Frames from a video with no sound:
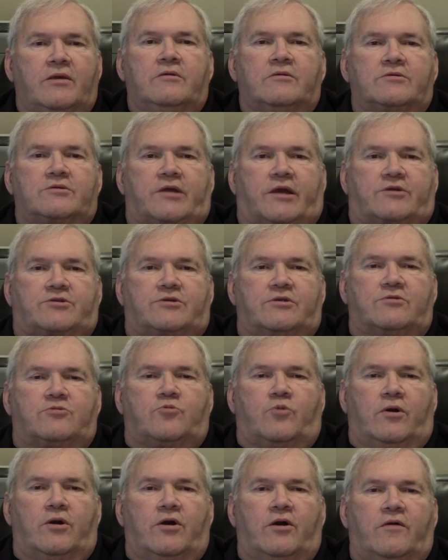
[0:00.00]
Section
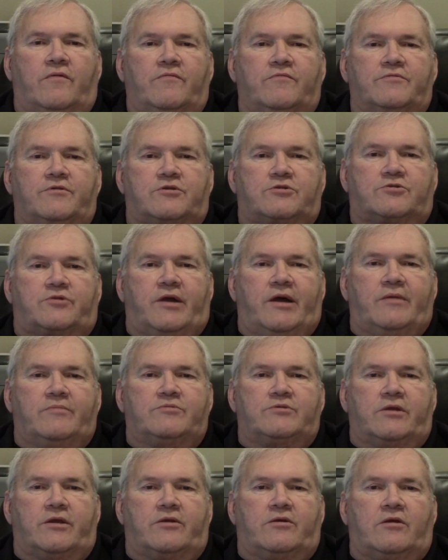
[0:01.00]
12
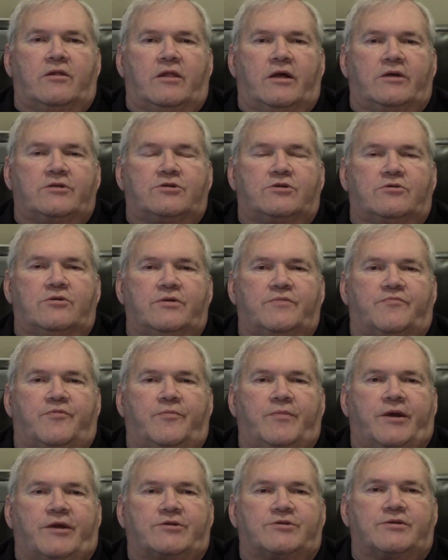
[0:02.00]
describes ecological
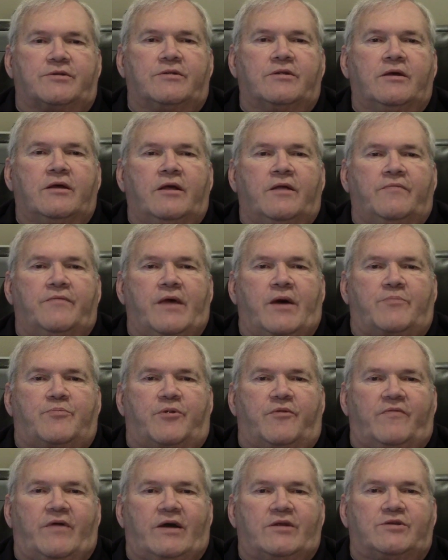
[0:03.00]
information that
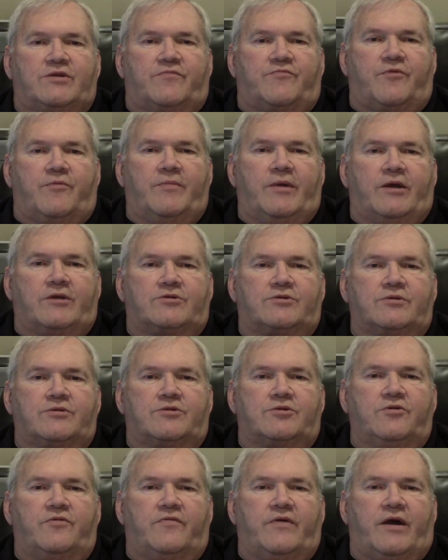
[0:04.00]
provides information
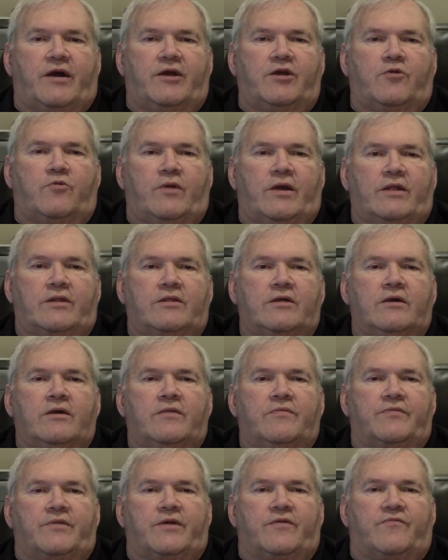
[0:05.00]
to evaluate
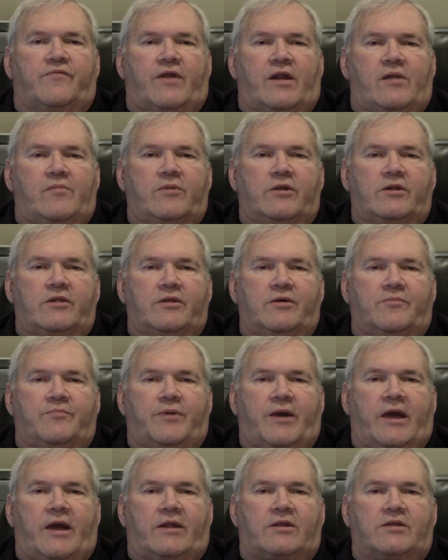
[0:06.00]
the environmental
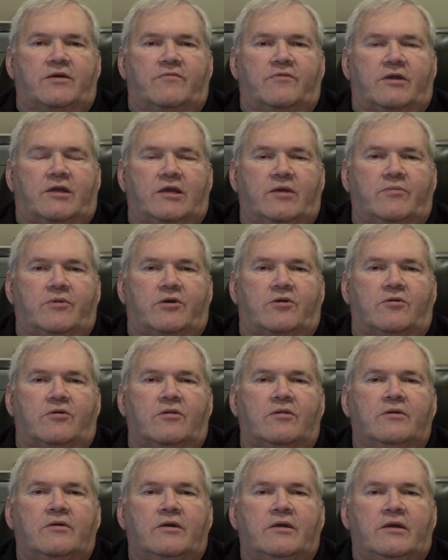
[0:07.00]
impact of the
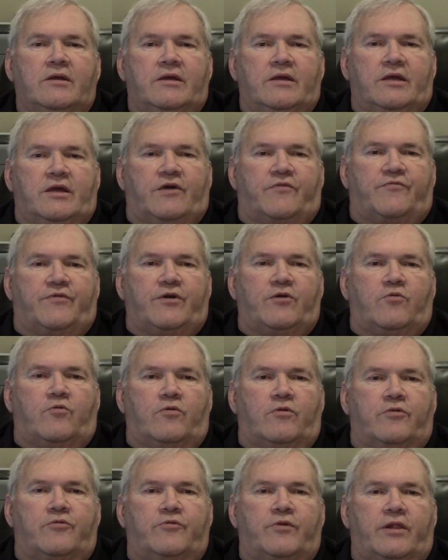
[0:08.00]
chemical if it
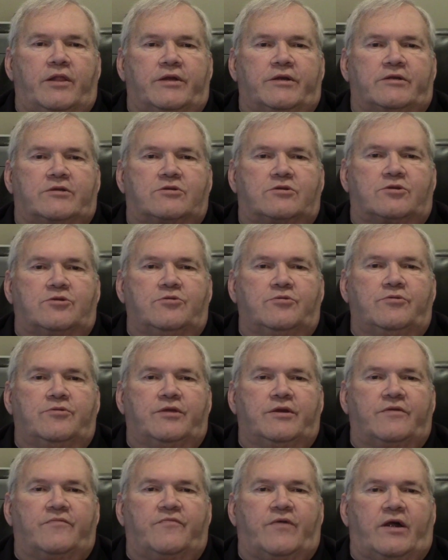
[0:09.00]
were released to
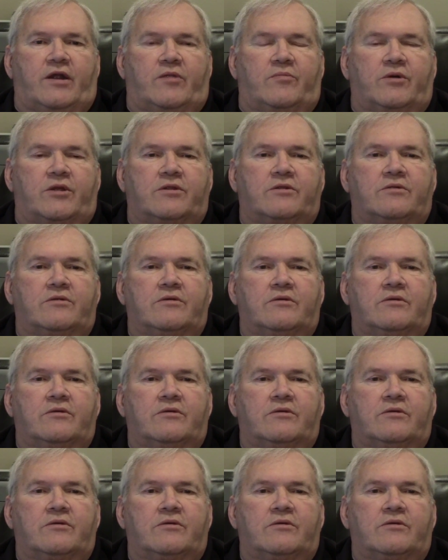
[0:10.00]
the environment.